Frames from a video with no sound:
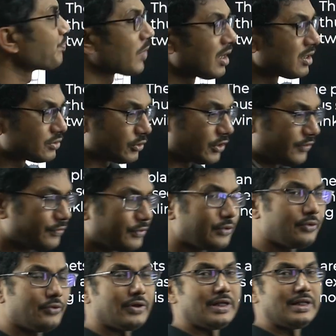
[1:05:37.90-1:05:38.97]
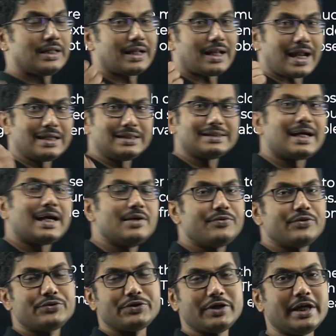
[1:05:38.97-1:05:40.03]
so if you in the night sky, if you
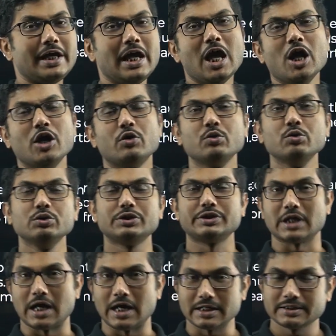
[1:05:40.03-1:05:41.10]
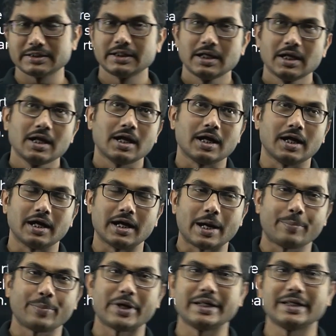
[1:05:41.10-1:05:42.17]
see two stars
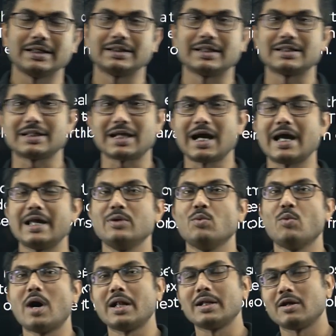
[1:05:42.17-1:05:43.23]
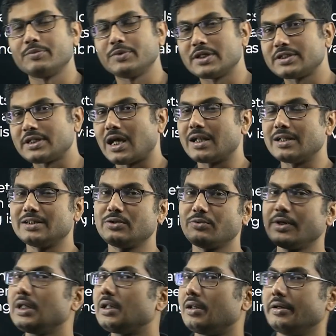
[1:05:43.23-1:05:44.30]
appearing in the sky, one of the star is
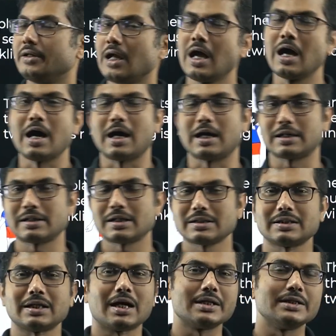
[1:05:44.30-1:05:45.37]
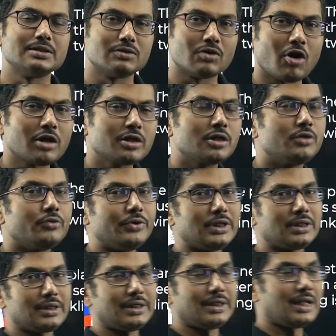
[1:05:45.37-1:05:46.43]
twinkling, another star is not
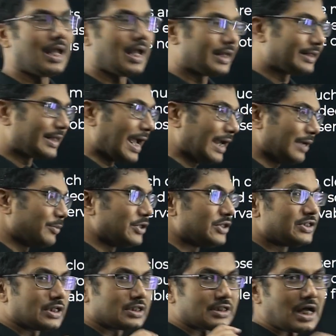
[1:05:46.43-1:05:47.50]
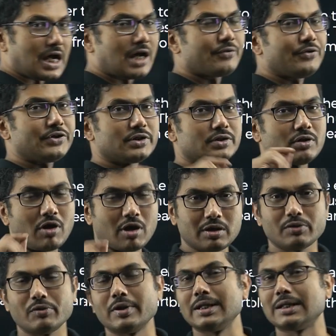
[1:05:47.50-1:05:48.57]
twinkling, that means the star which is not
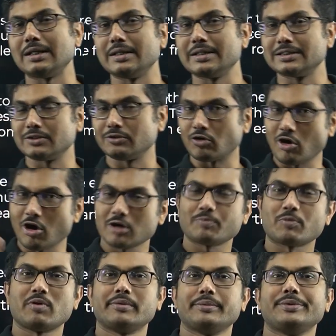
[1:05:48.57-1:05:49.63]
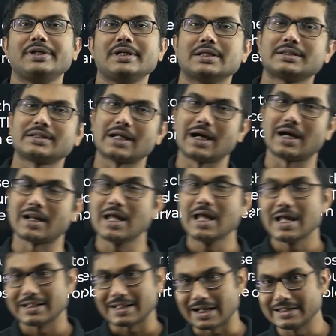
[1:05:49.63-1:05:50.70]
twinkling is not probably a star,
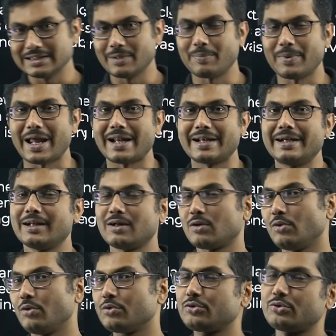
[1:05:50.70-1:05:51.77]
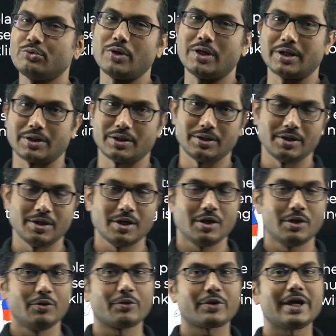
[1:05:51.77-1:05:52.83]
that is a planet close to earth.
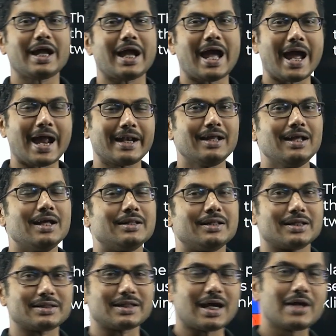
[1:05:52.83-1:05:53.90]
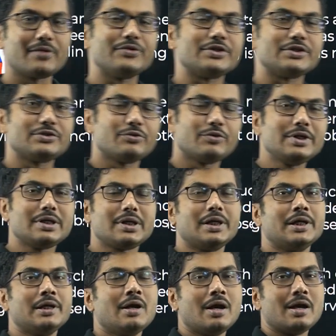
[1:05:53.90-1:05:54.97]
Okay, and the star which is
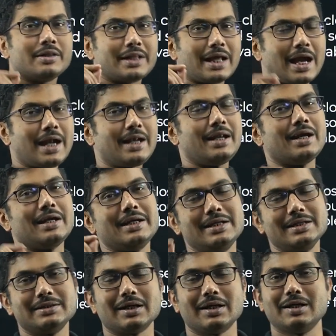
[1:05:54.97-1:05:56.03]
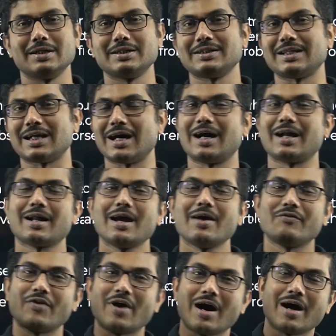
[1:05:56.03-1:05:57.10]
twinkling, that is a star
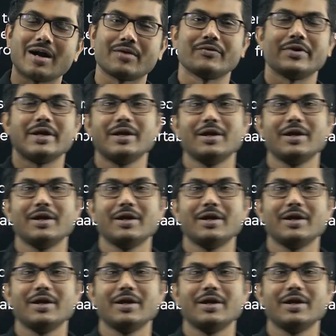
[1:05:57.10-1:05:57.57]
far away